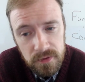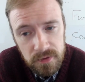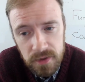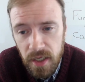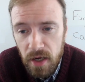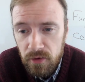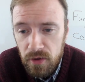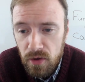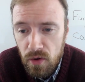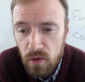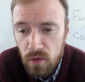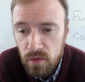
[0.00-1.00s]
now you
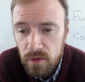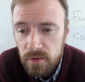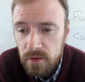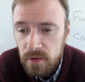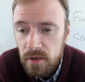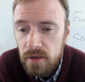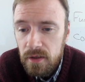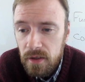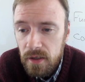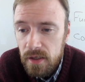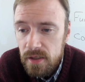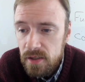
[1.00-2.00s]
know.
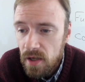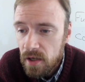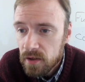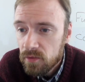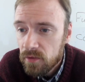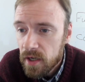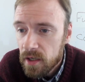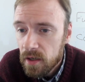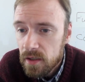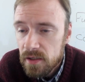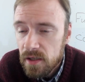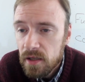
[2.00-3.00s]
It's not
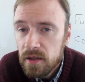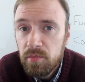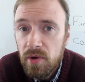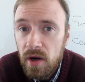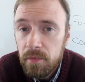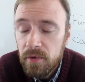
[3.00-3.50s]
the proper